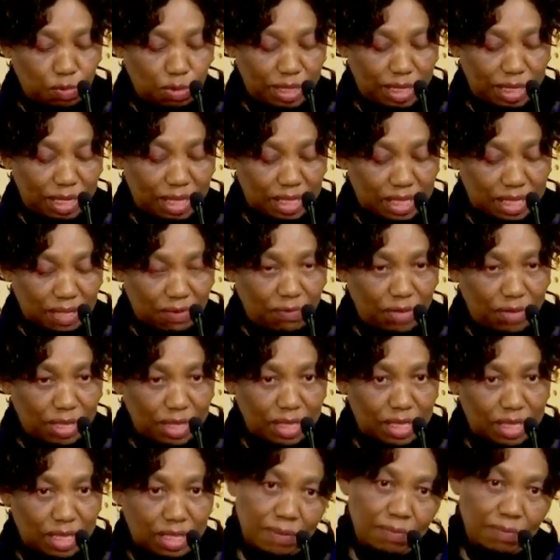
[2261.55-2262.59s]
more than
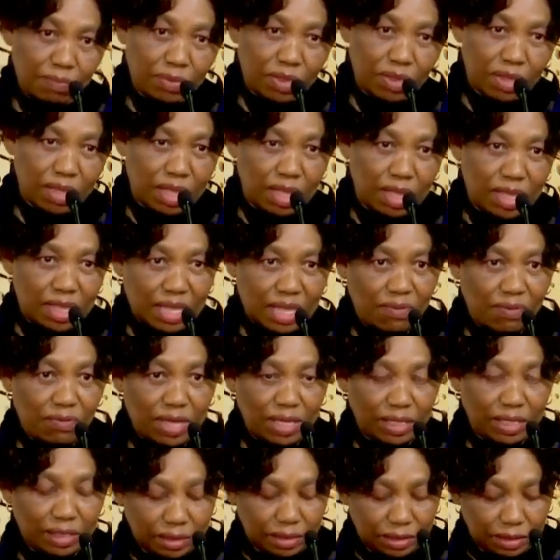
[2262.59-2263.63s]

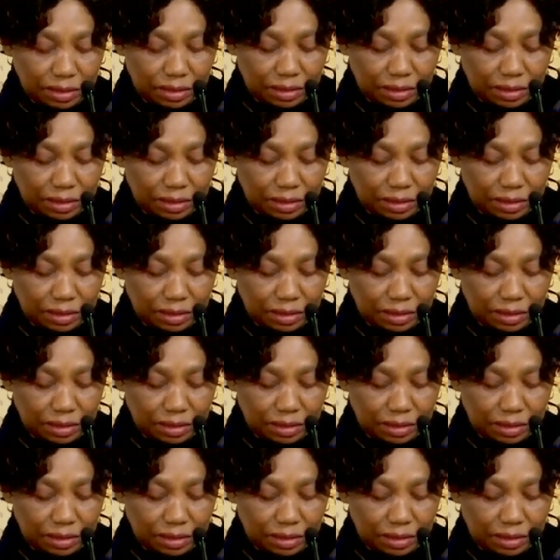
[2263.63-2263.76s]
77